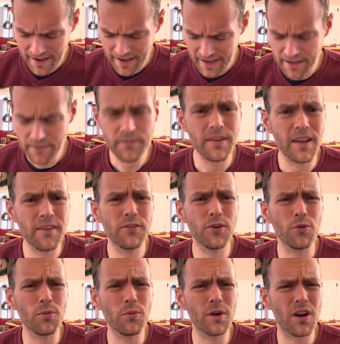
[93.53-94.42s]
if, if
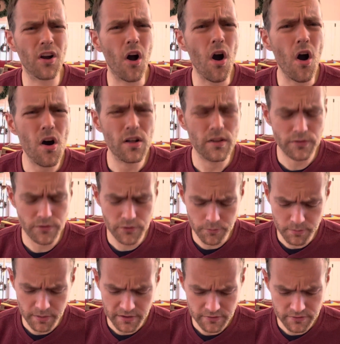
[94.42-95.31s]
you'll recall, if
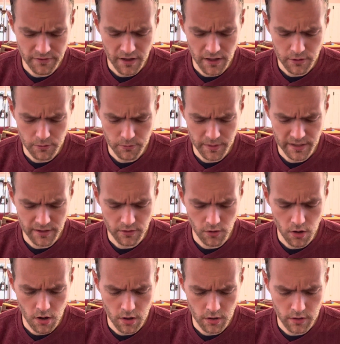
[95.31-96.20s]
you've been following
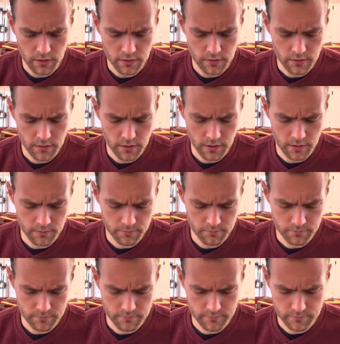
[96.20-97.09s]
along,
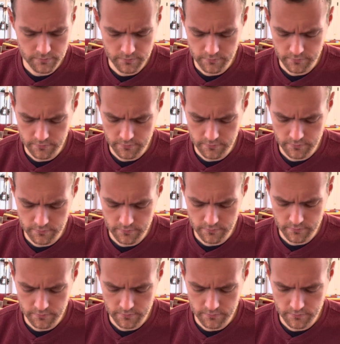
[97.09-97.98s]
um,
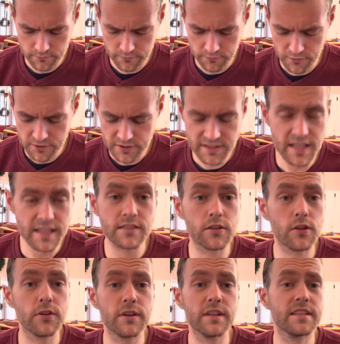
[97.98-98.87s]
First
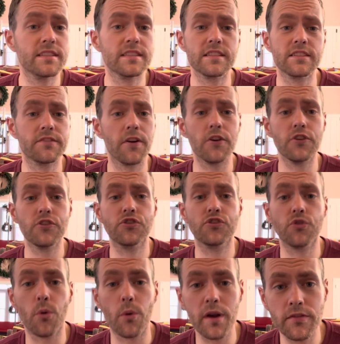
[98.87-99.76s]
Thessalonians is a very
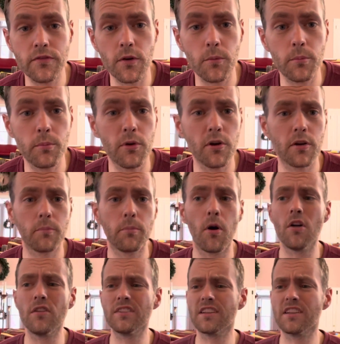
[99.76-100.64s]
joyful book.
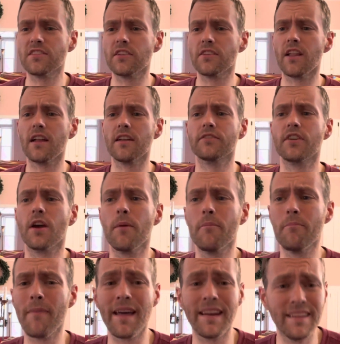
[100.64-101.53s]
Paul does a lot of
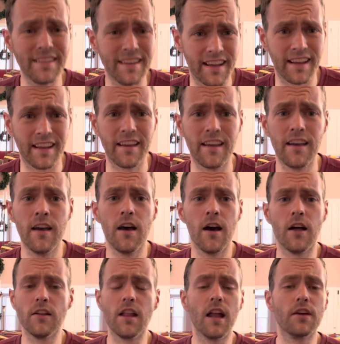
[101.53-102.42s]
commending,
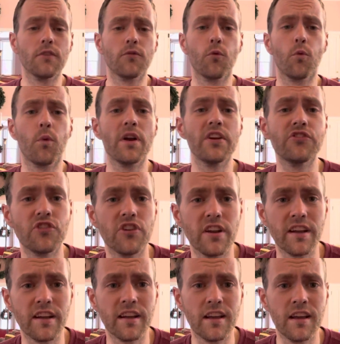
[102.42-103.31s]
a lot of
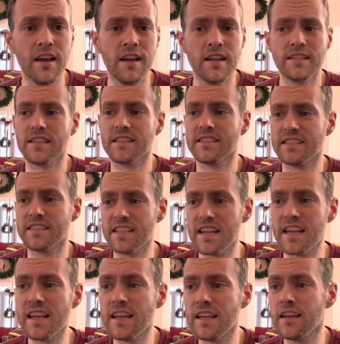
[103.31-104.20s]
wishing to
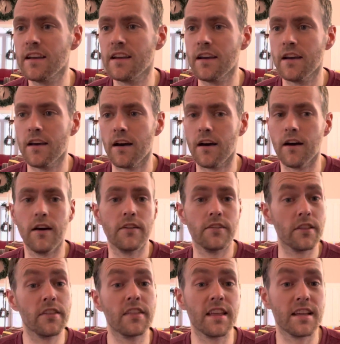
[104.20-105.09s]
see uh,
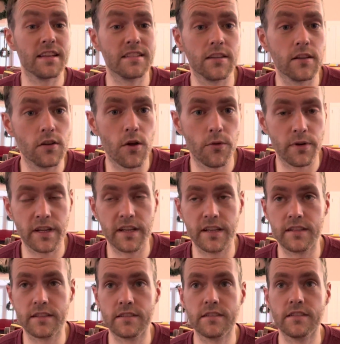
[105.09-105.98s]
the
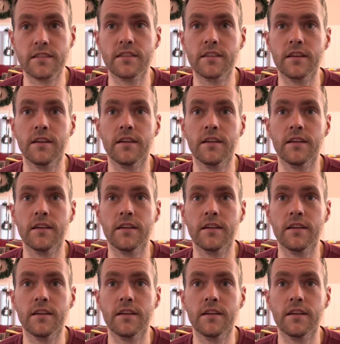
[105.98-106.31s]
Thessalonians.